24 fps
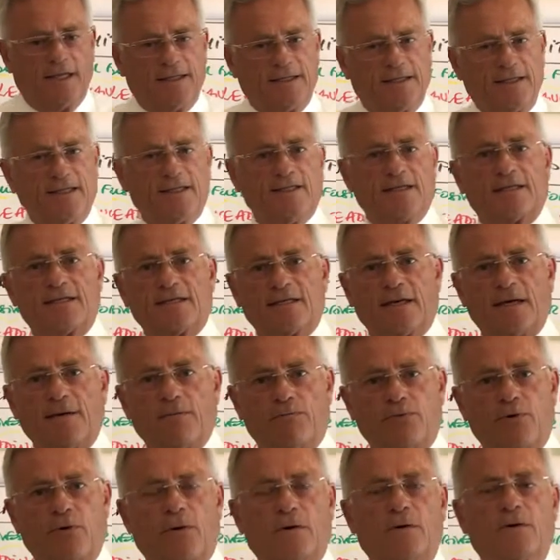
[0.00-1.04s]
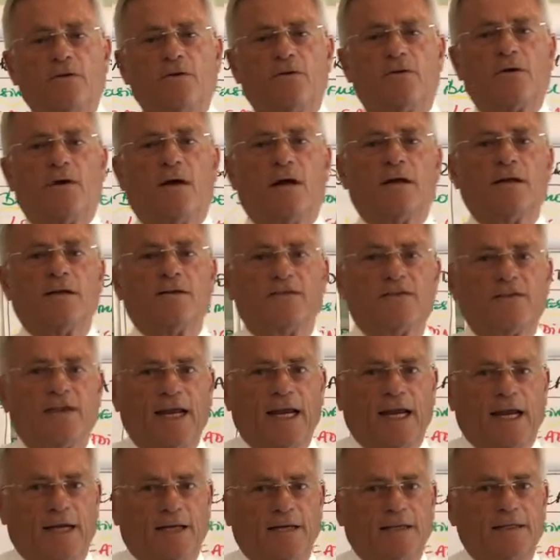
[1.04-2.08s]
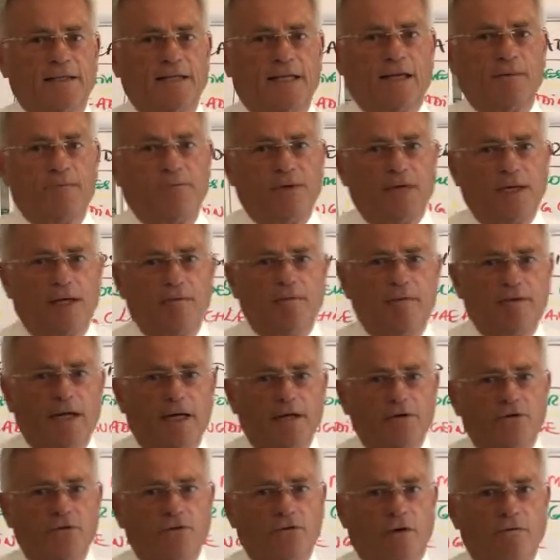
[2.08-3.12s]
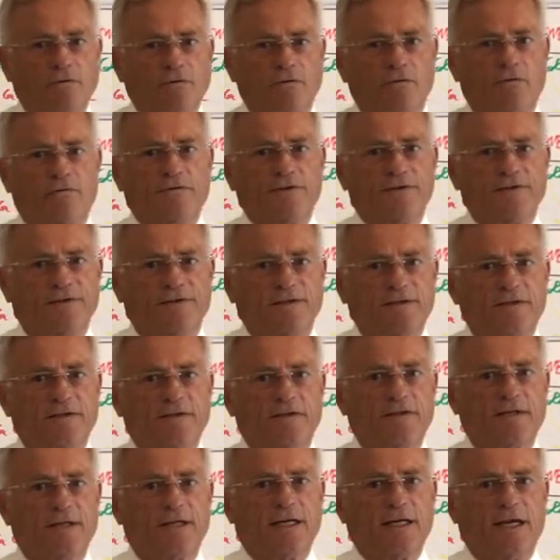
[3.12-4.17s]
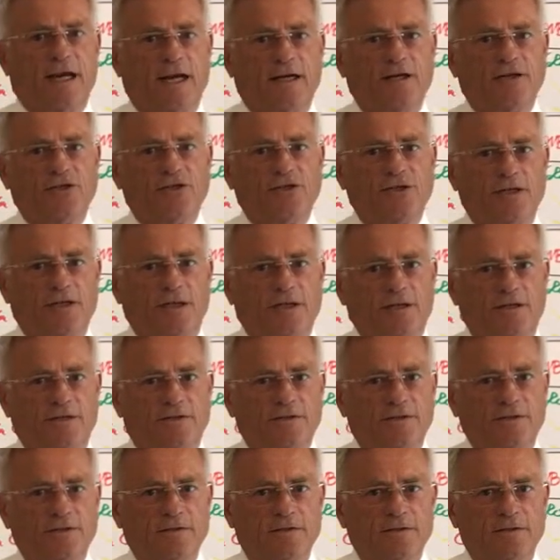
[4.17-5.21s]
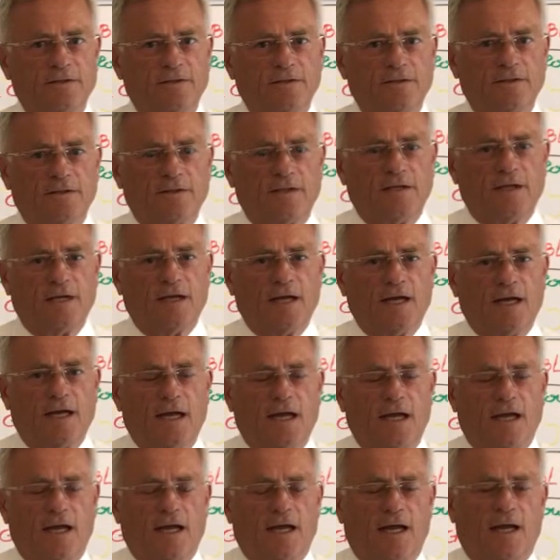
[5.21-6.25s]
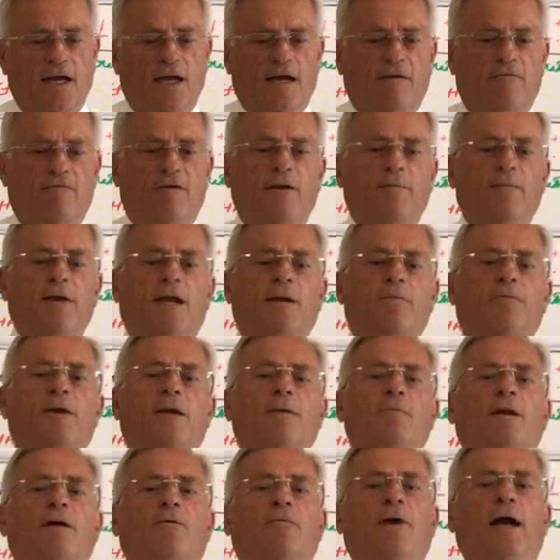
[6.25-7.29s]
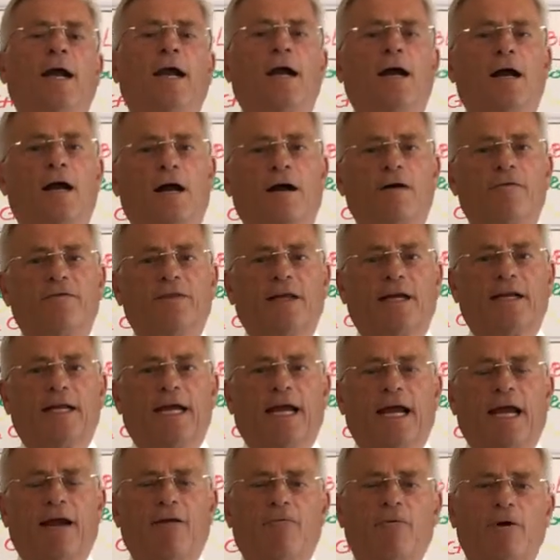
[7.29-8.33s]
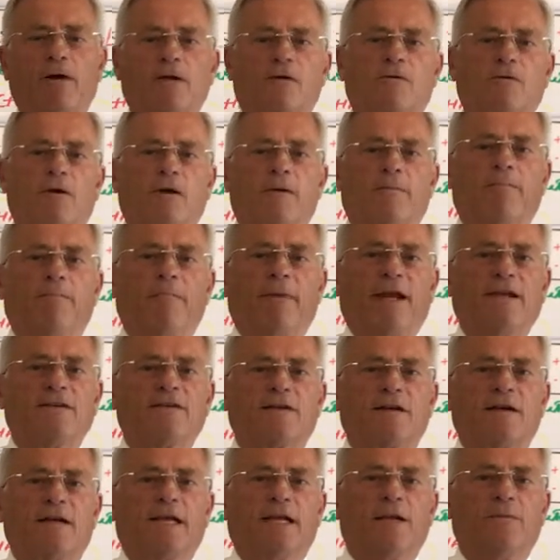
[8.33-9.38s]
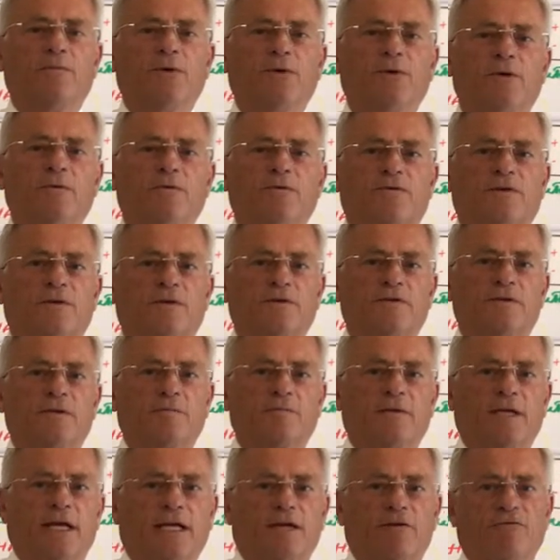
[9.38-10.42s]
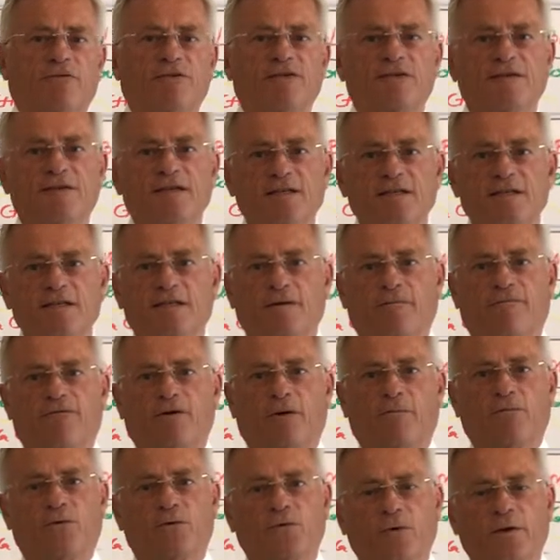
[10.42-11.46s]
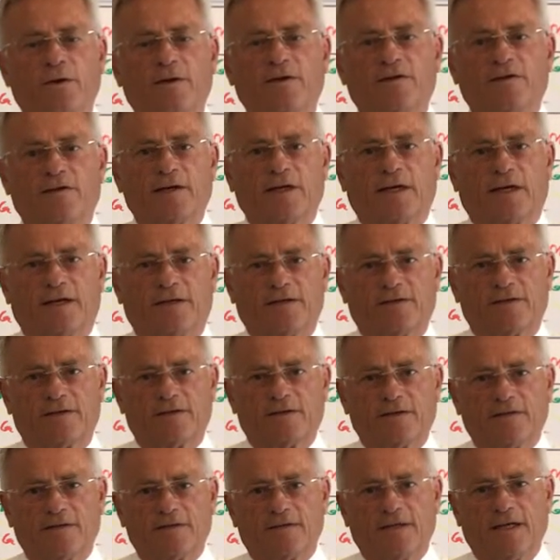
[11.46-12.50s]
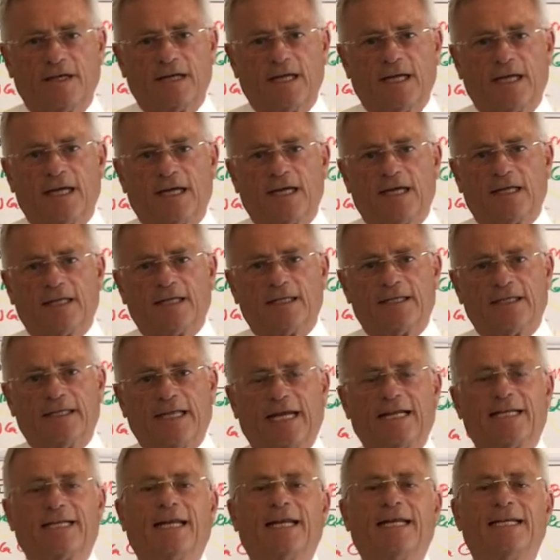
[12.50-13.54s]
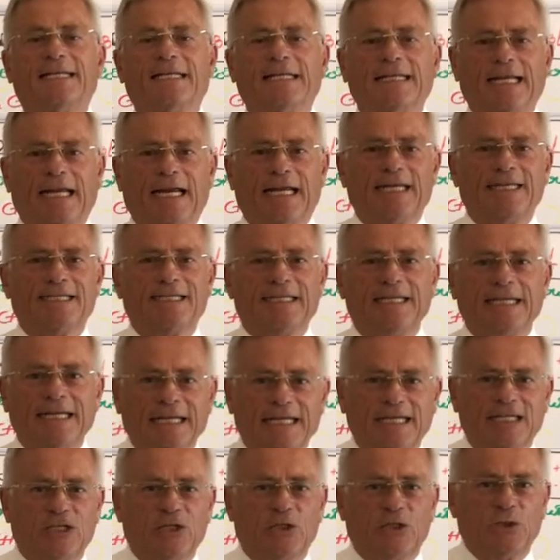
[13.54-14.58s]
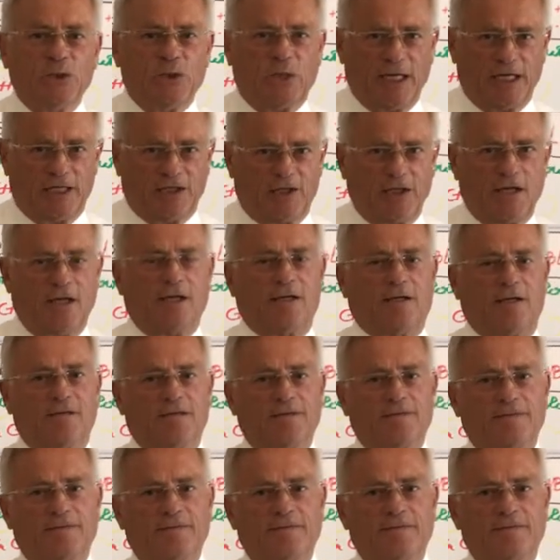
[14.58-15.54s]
This is important to understand, that people, they don't resist any change. We make people aware of that they have what I call a mental immune system that resists them from doing things that they is needed to get done.